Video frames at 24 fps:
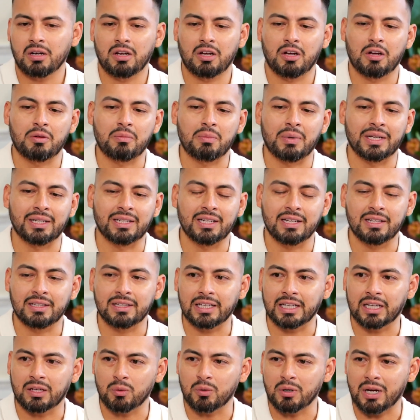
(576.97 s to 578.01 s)
I didn't
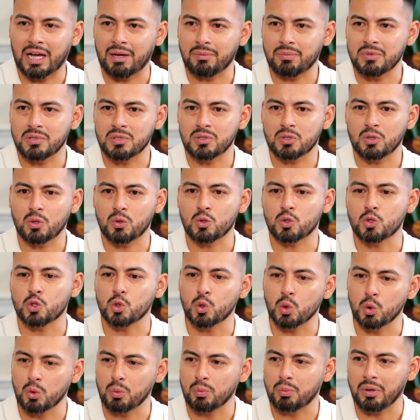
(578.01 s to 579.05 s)
think it would happen so
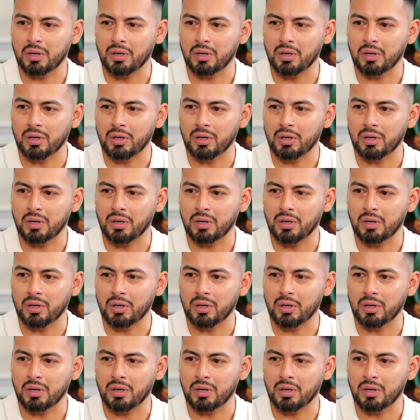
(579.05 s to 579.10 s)
soon,